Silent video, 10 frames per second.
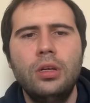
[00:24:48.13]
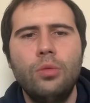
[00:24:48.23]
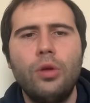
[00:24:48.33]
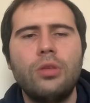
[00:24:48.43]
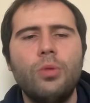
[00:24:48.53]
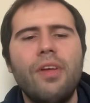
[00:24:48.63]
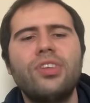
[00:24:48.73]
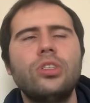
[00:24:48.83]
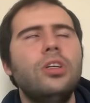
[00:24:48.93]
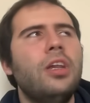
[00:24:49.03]
we have
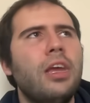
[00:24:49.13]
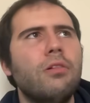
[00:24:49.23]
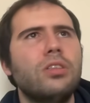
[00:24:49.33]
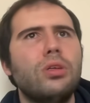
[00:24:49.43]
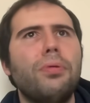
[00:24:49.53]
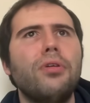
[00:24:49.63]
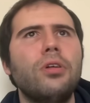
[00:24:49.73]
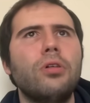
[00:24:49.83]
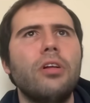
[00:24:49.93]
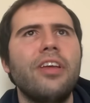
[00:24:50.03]
such an inherent
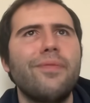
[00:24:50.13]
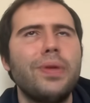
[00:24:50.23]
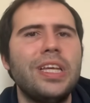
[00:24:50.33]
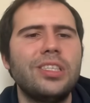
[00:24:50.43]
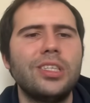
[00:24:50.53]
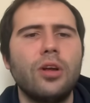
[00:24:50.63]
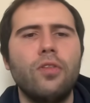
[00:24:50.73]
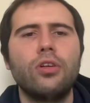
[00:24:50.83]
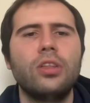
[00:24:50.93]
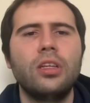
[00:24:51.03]
superiority of pieces
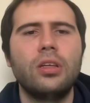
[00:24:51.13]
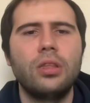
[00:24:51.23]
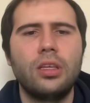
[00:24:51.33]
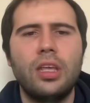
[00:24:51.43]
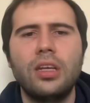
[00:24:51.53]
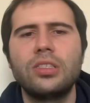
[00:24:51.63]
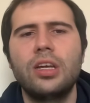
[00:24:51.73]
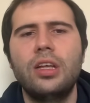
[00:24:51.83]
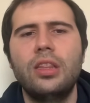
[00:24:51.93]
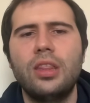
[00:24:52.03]
over on the king
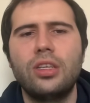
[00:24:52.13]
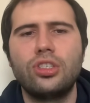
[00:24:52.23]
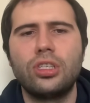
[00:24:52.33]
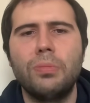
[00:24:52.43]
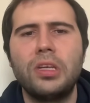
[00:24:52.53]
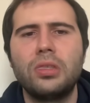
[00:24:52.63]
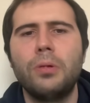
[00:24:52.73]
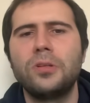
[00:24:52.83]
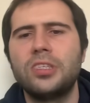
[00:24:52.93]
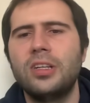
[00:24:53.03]
side that this just makes the
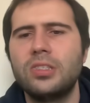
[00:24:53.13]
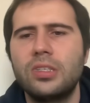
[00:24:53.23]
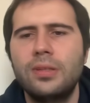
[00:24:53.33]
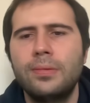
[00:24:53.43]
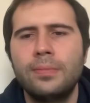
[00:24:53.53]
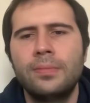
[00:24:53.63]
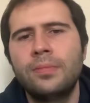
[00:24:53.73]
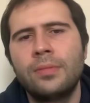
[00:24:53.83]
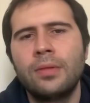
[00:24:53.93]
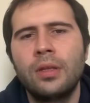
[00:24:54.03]
most sense.
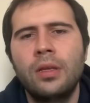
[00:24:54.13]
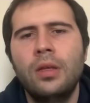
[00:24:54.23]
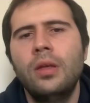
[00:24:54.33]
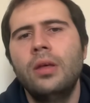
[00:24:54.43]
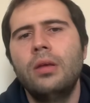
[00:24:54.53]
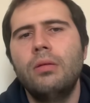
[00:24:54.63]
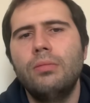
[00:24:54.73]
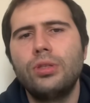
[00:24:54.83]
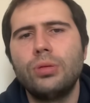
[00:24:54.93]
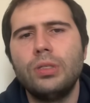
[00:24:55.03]

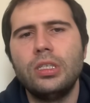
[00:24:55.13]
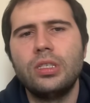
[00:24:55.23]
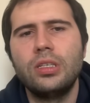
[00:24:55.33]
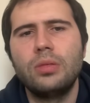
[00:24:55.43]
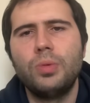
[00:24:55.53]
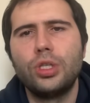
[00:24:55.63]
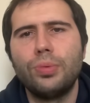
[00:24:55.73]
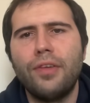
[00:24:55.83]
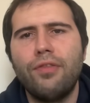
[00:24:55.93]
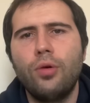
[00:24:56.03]
Bishop d6, bishop
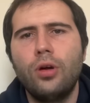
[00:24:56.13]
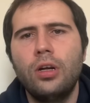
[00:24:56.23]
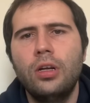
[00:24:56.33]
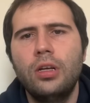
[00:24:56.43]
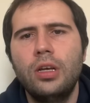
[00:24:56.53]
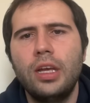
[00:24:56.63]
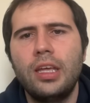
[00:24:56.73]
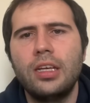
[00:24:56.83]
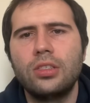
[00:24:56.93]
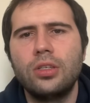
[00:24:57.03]
f4,
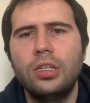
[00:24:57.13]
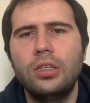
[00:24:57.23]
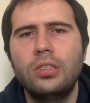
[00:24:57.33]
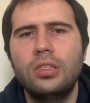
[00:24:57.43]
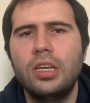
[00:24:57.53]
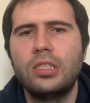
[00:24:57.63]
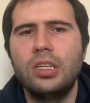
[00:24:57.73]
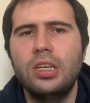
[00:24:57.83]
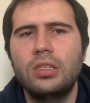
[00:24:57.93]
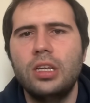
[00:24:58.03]
castled here, takes,
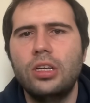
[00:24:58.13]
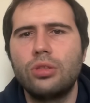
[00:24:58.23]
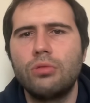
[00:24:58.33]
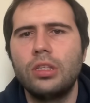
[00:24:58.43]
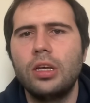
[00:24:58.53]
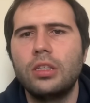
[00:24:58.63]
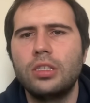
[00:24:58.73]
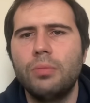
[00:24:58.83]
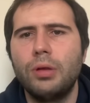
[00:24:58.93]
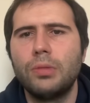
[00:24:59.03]
h3. Yeah, this is
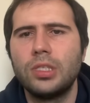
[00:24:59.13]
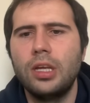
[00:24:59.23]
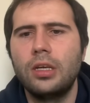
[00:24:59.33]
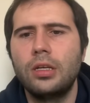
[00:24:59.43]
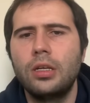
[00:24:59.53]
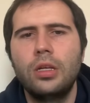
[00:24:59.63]
a big mistake.